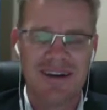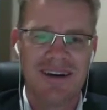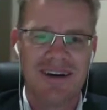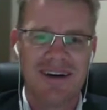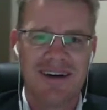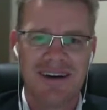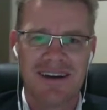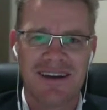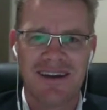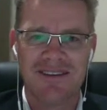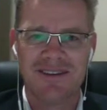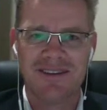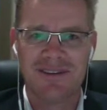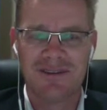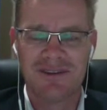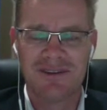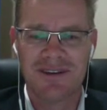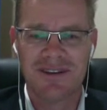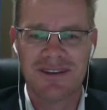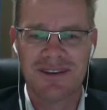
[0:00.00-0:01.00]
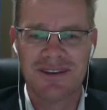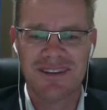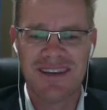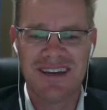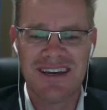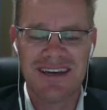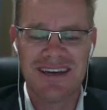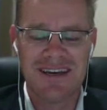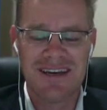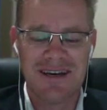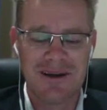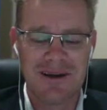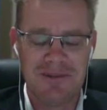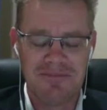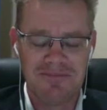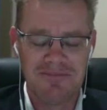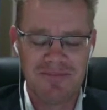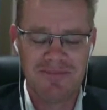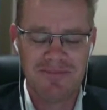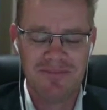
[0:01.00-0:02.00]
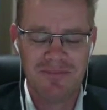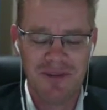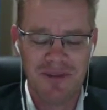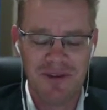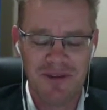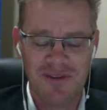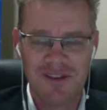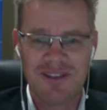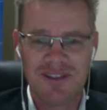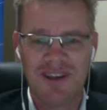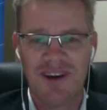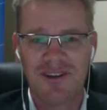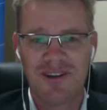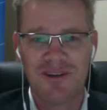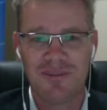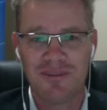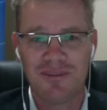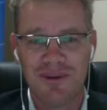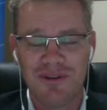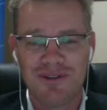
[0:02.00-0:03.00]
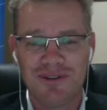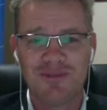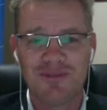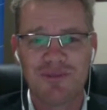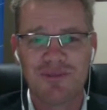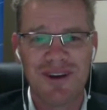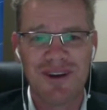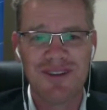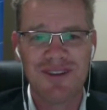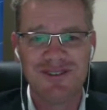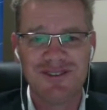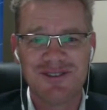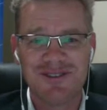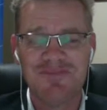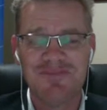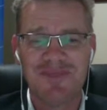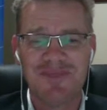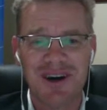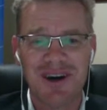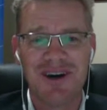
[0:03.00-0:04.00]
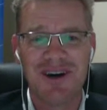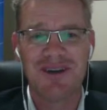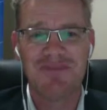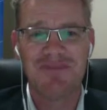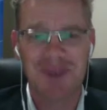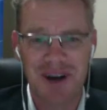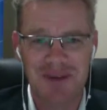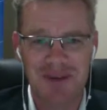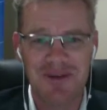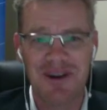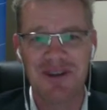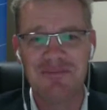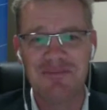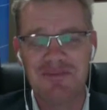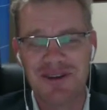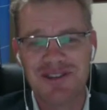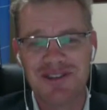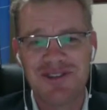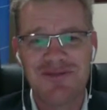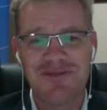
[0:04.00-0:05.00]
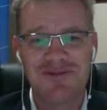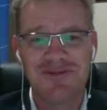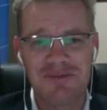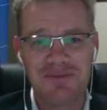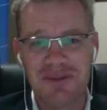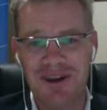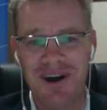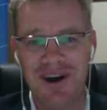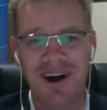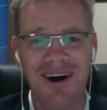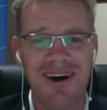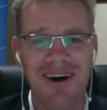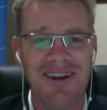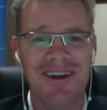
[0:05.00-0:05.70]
guess you look at movies like the Blues Brothers. I'm on a mission from God.